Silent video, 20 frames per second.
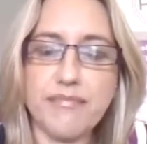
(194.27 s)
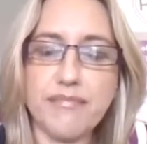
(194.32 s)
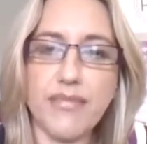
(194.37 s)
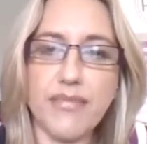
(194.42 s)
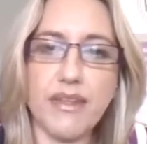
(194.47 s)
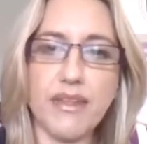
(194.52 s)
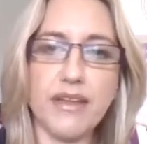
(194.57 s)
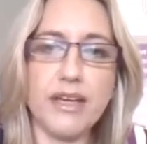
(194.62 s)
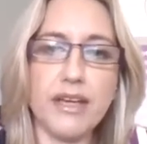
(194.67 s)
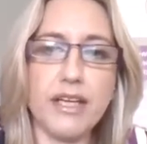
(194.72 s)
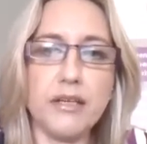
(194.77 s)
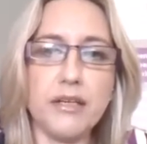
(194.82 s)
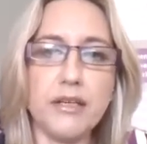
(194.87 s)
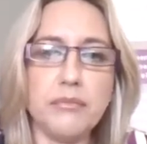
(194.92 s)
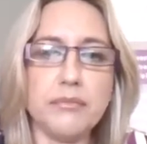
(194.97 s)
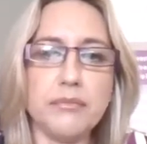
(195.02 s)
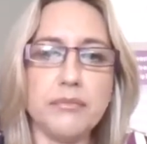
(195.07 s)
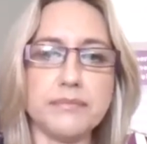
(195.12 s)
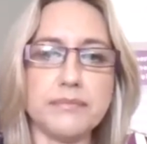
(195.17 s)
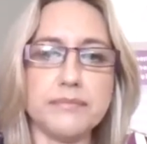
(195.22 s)

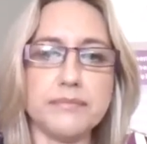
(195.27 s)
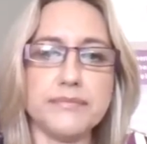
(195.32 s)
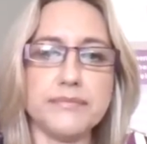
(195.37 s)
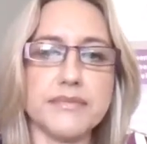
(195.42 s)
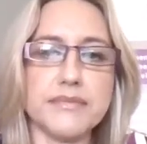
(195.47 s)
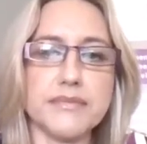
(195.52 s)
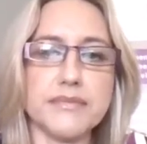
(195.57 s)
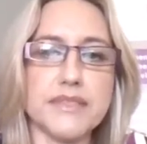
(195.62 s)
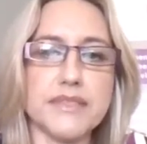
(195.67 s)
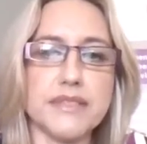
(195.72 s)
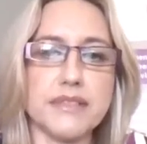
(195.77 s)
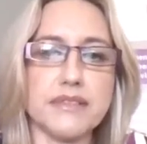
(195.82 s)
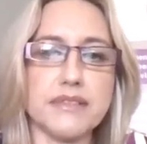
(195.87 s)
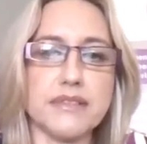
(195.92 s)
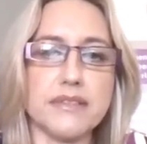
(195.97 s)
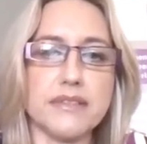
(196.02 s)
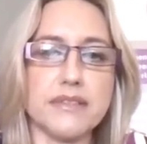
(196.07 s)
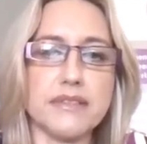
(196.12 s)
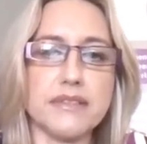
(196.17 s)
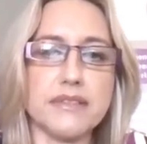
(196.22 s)
Um, so
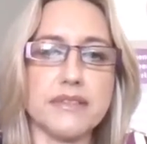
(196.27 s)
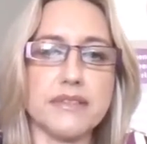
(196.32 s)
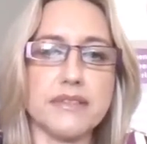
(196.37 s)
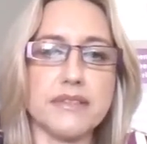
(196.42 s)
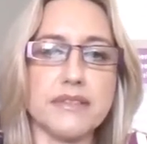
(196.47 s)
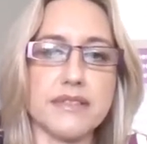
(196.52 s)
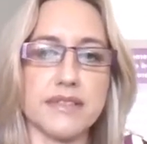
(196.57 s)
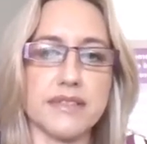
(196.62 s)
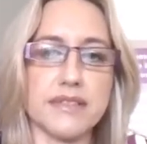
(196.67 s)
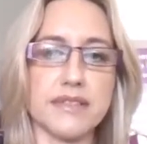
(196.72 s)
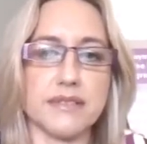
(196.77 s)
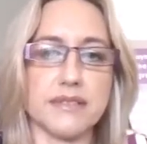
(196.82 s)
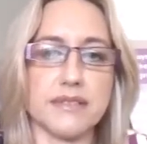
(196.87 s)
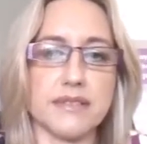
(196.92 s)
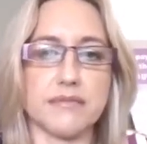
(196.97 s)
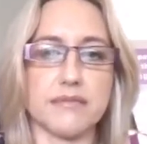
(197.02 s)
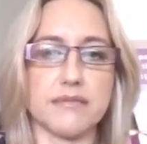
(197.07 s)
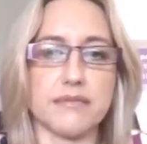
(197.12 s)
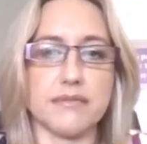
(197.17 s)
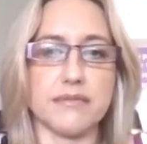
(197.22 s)
this
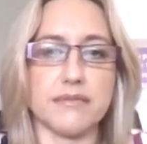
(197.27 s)
one,